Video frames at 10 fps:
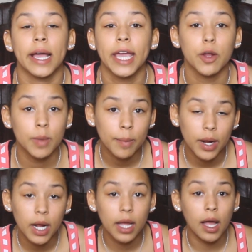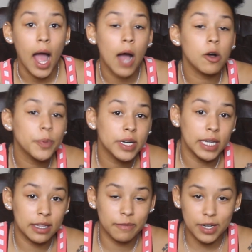I can't remember. I'll put
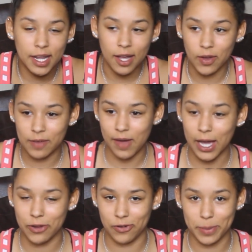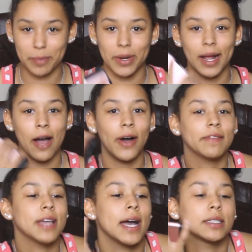it in the video if I can remember. I'll
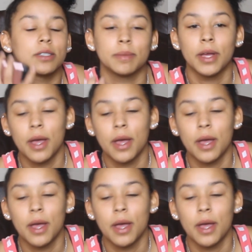have to ask him.